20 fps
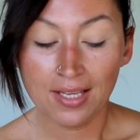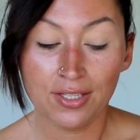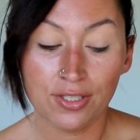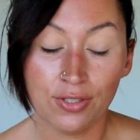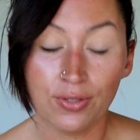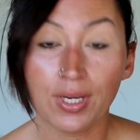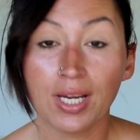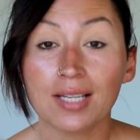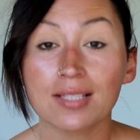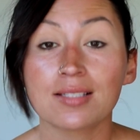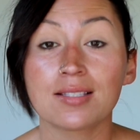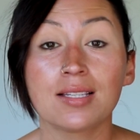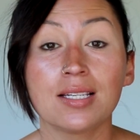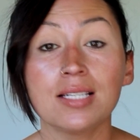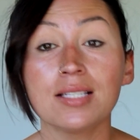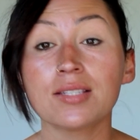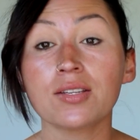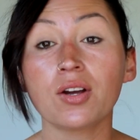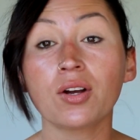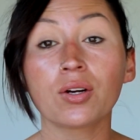You guys,
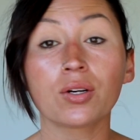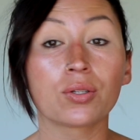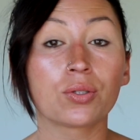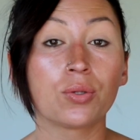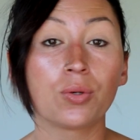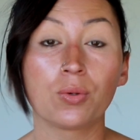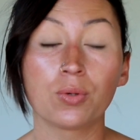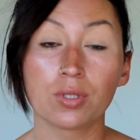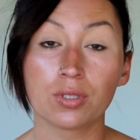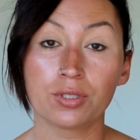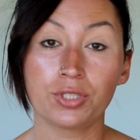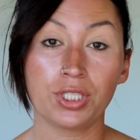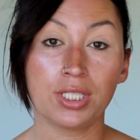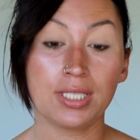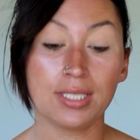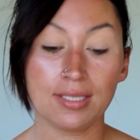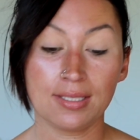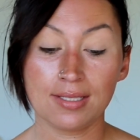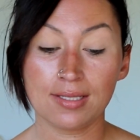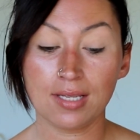these are
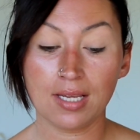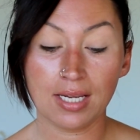gorgeous.